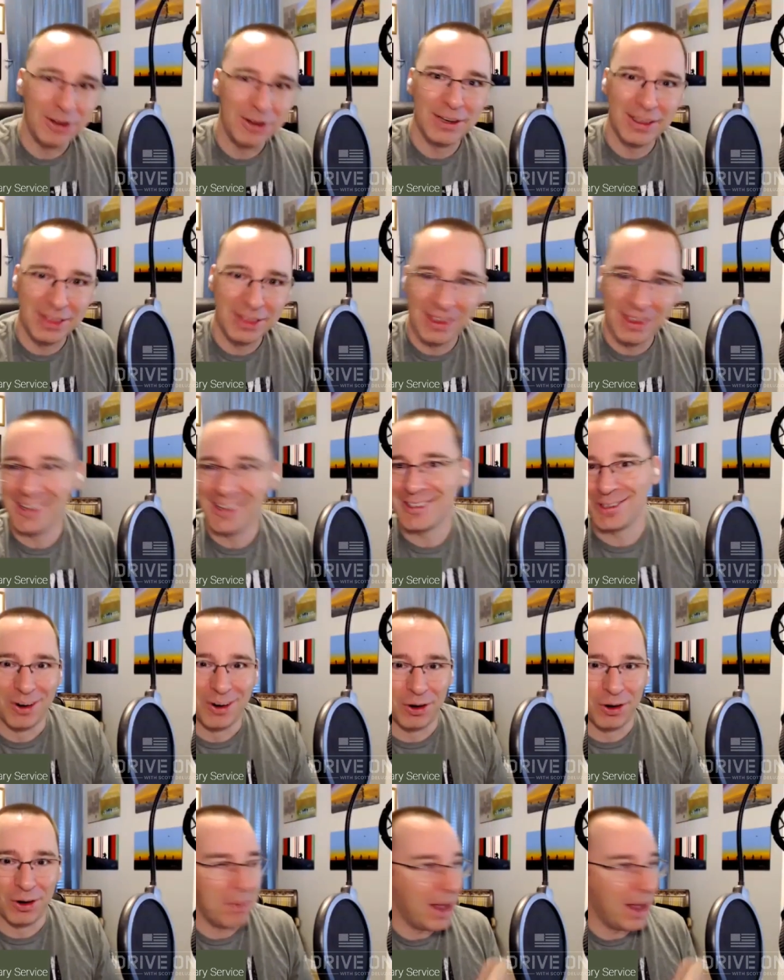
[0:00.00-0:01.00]
you did this,
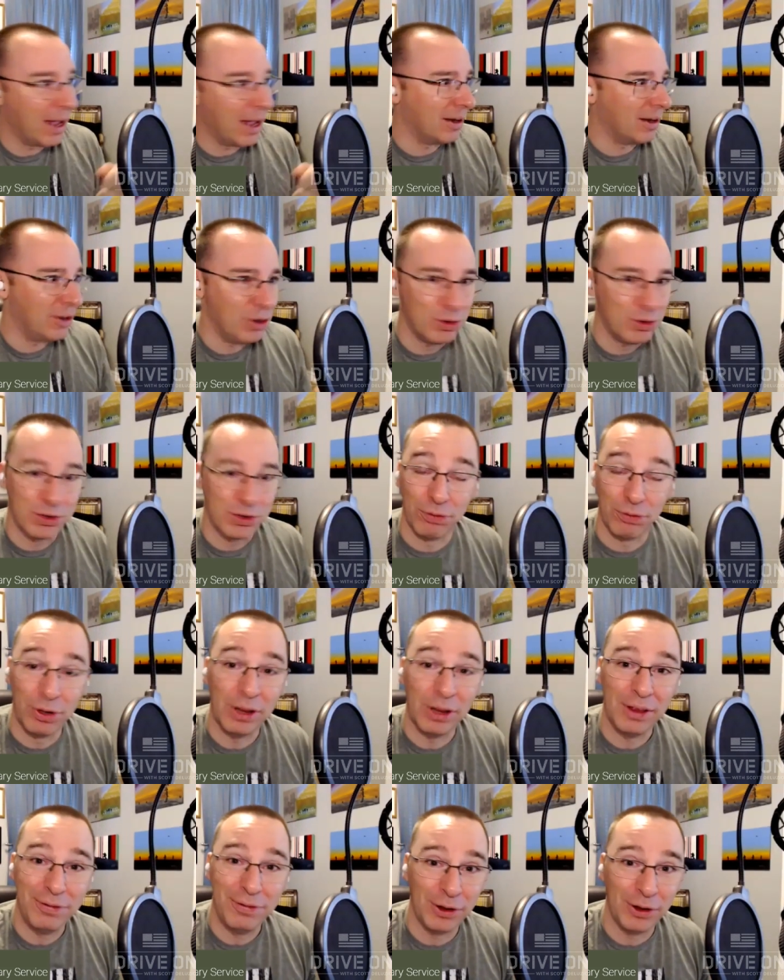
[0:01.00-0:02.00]
or man, you should
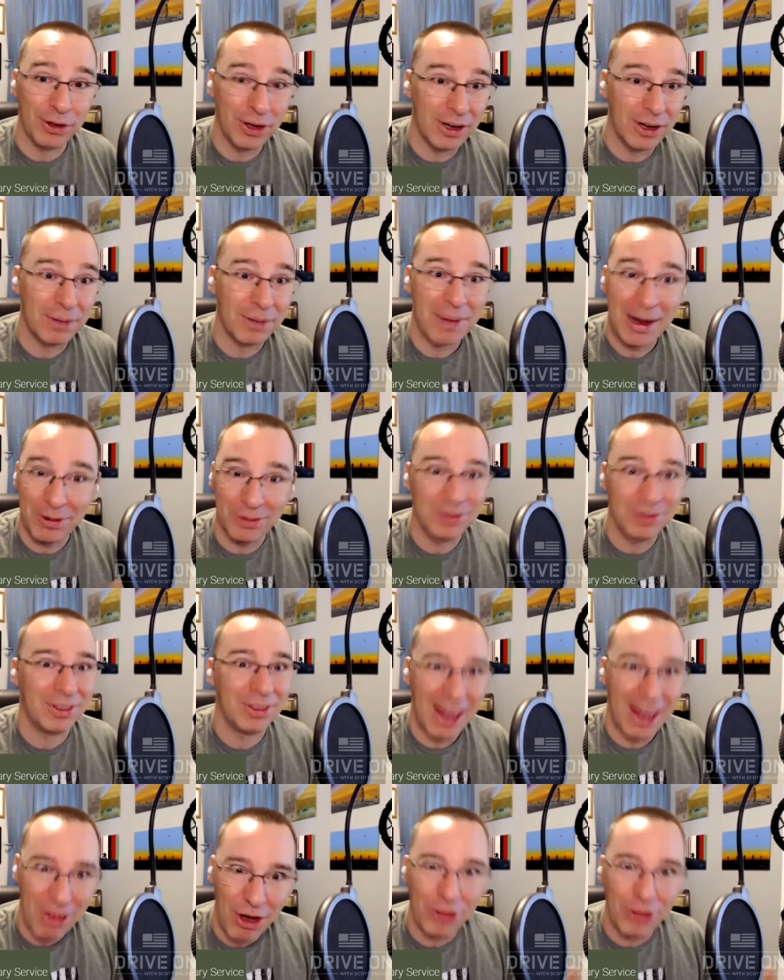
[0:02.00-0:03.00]
really feel good about
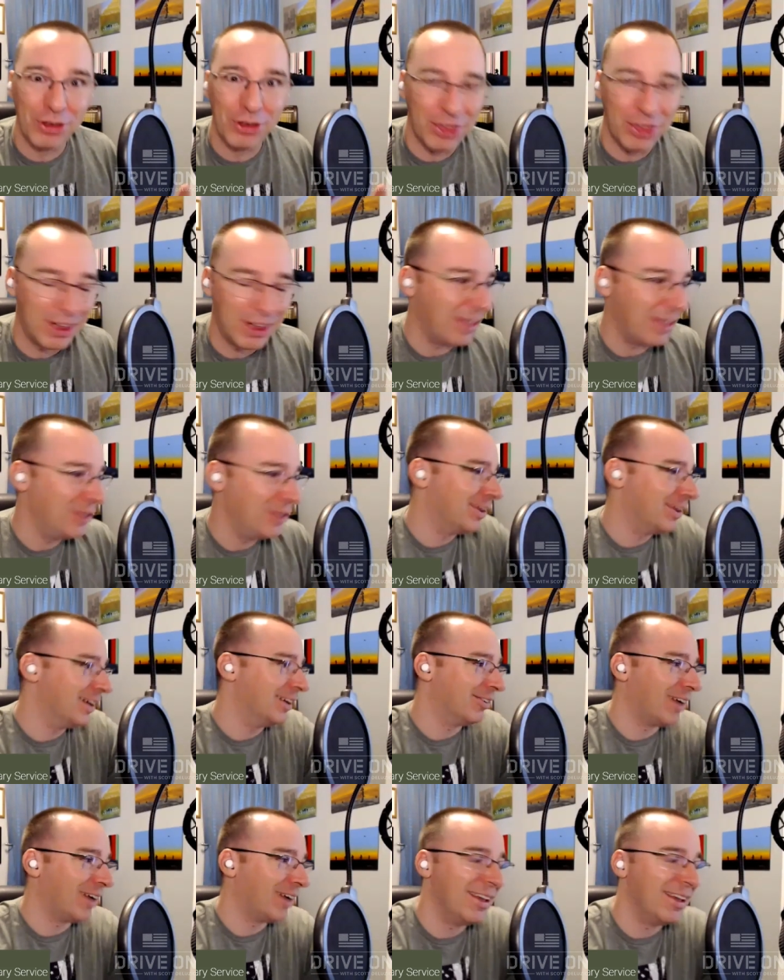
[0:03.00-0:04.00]
that other thing that you
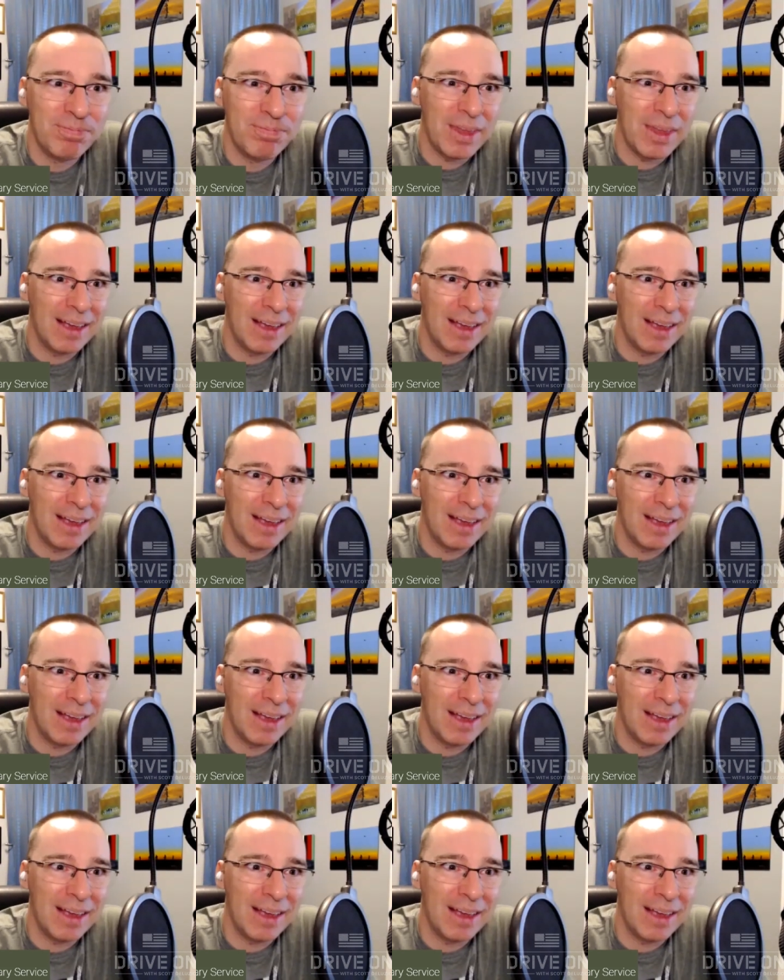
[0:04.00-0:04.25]
did, right?